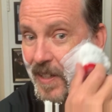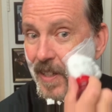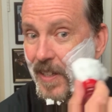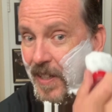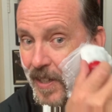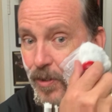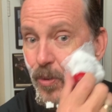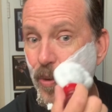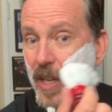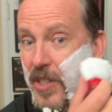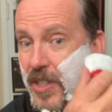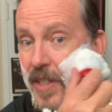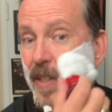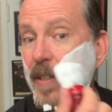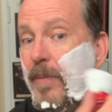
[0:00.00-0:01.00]
in
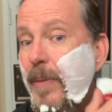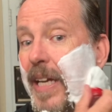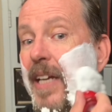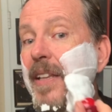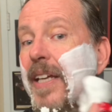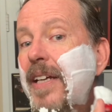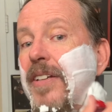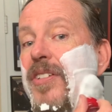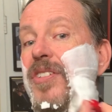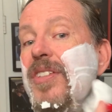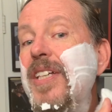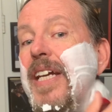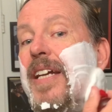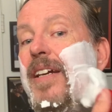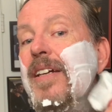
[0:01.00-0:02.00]
Russian. Man, that is
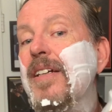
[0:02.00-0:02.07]
thick.